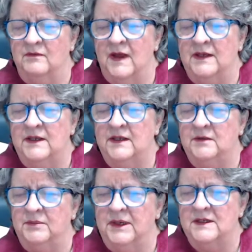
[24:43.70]
finding
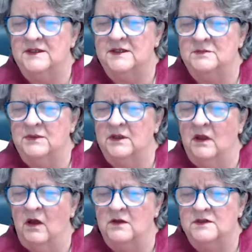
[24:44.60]
the peace that's been
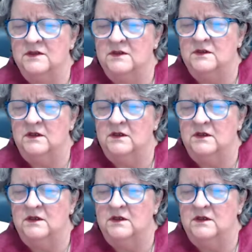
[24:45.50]
lost,